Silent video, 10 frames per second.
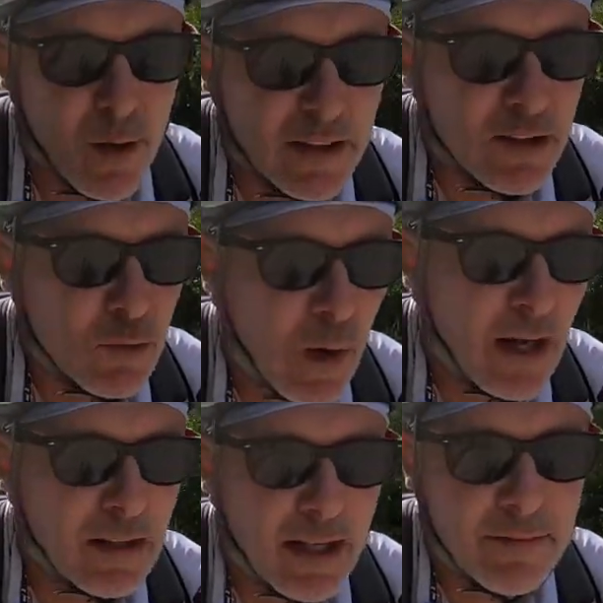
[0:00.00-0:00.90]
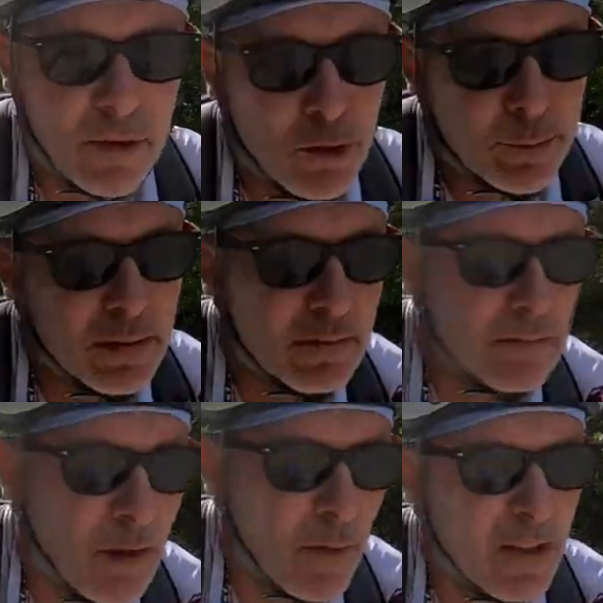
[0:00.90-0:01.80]
I'm on this wildlife loop.
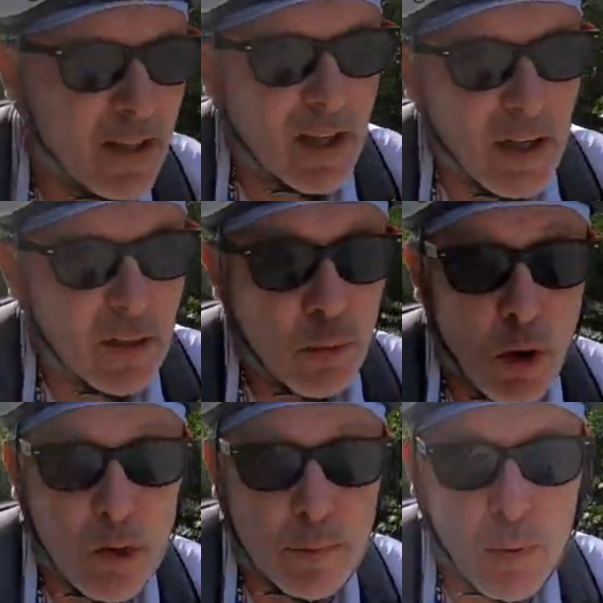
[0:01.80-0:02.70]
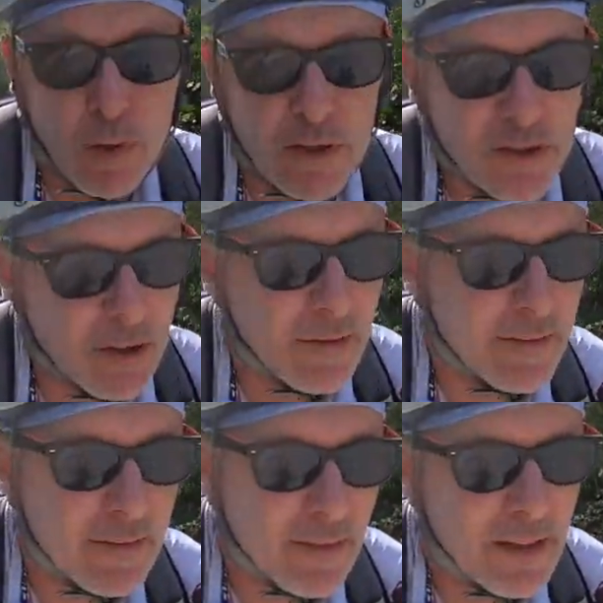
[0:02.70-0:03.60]
I'm on the road portion
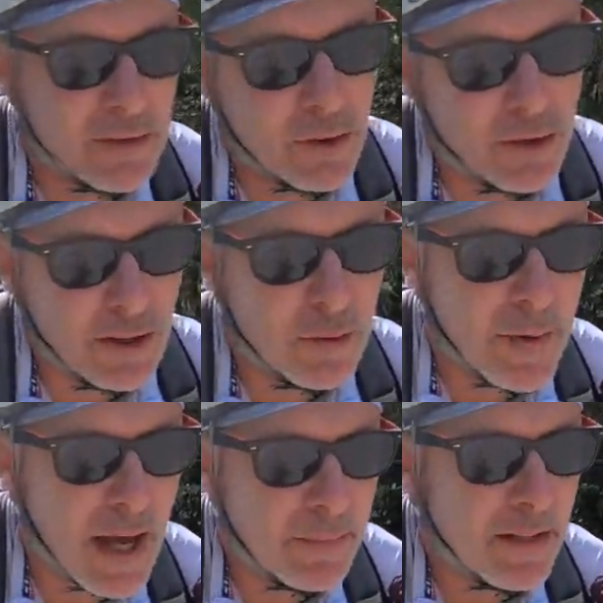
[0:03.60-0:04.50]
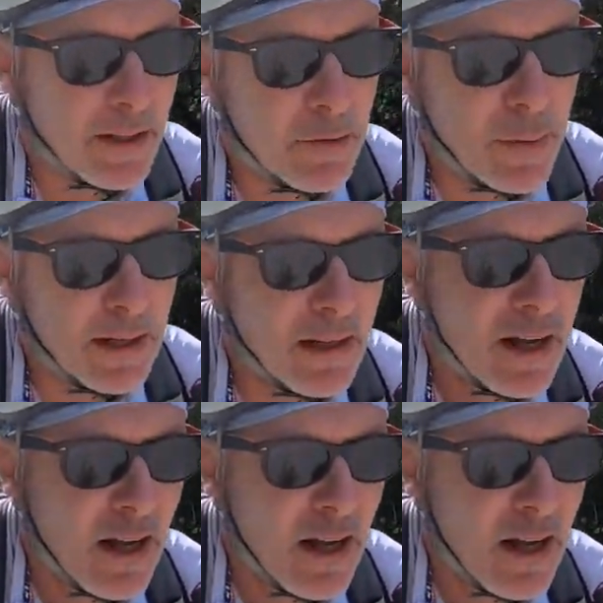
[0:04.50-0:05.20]
of it when I showed you on the map there, but